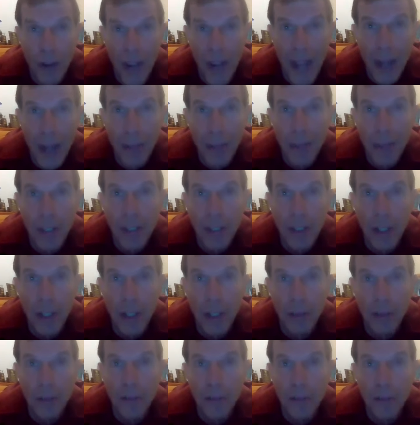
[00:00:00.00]
now being
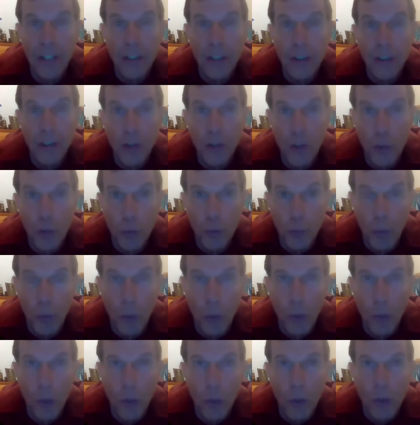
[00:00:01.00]
done via Zoom
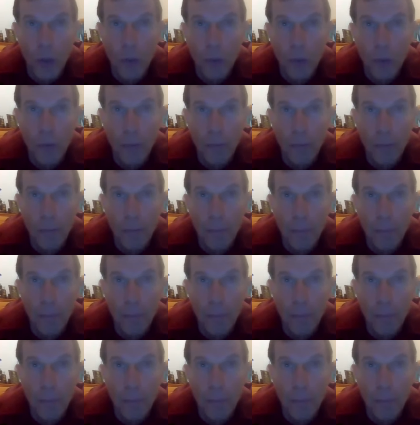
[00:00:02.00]
calls.